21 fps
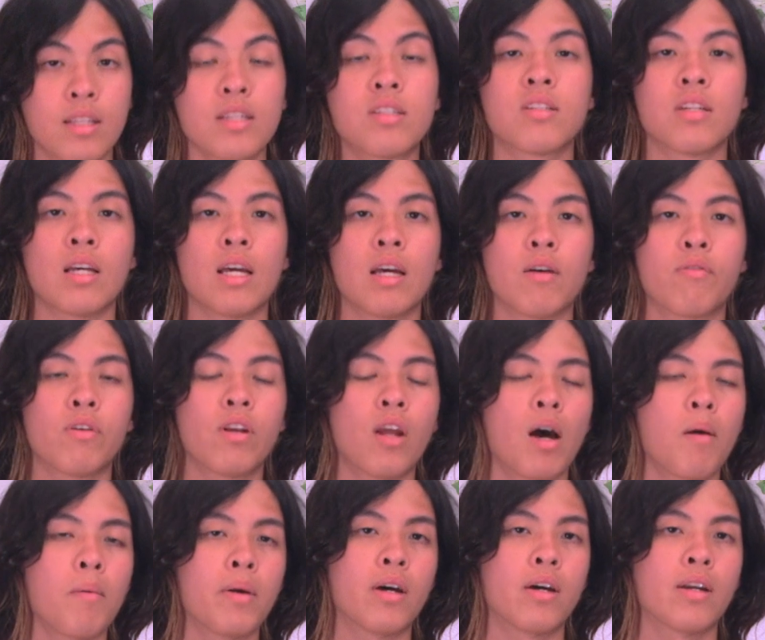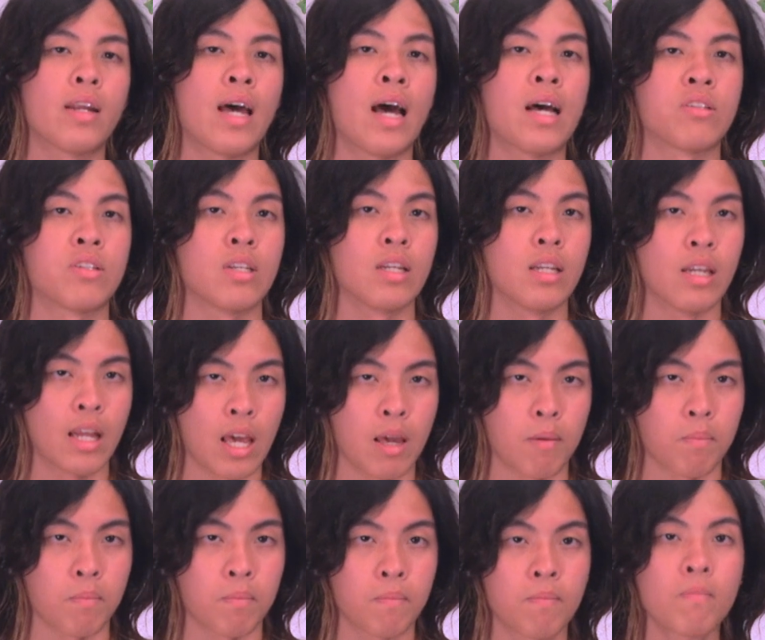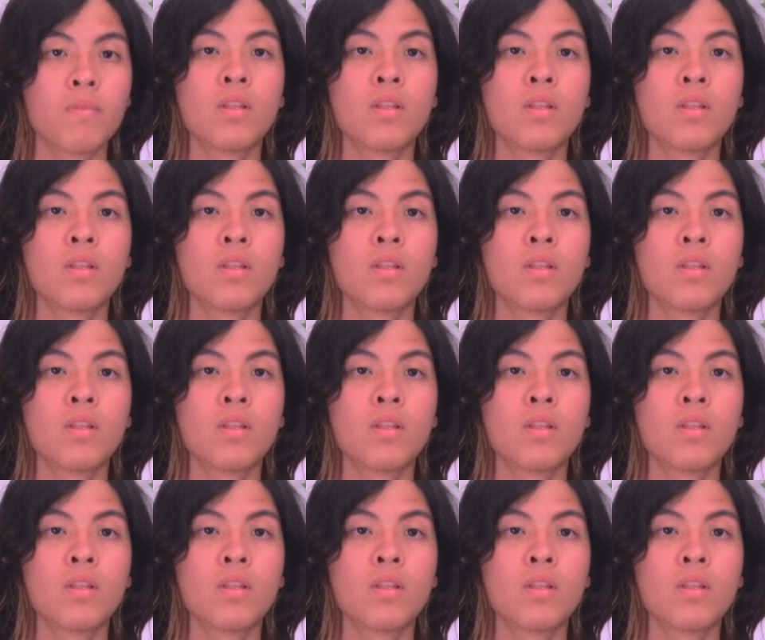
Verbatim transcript: This phenomenon has a name